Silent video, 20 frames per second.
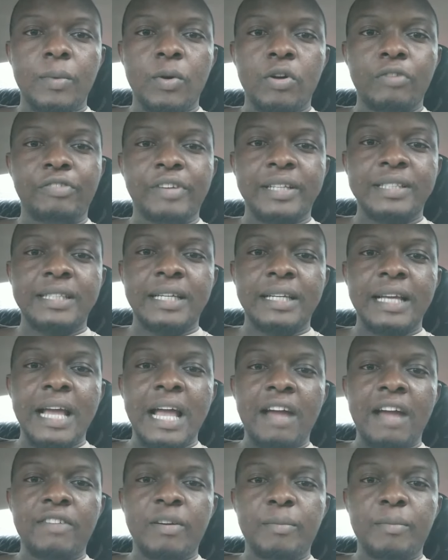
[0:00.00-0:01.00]
Ovie said
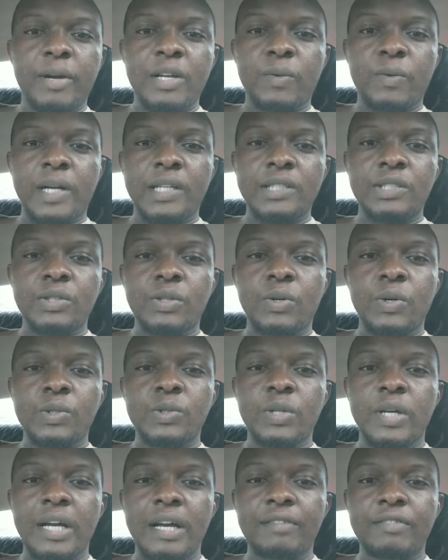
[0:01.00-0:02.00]
everybody wants to
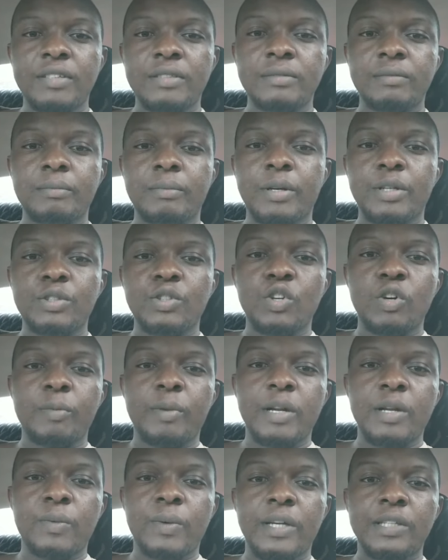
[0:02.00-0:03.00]
go to heaven, but
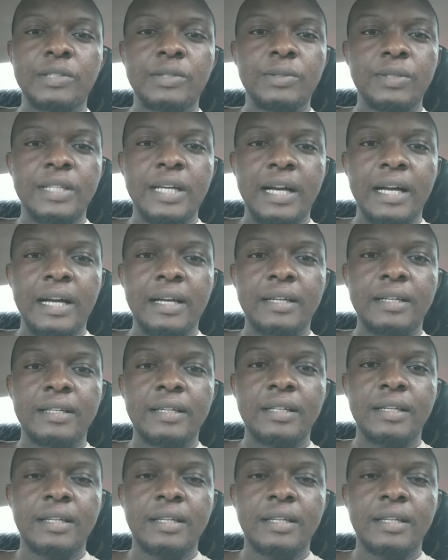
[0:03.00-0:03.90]
nobody wants to die.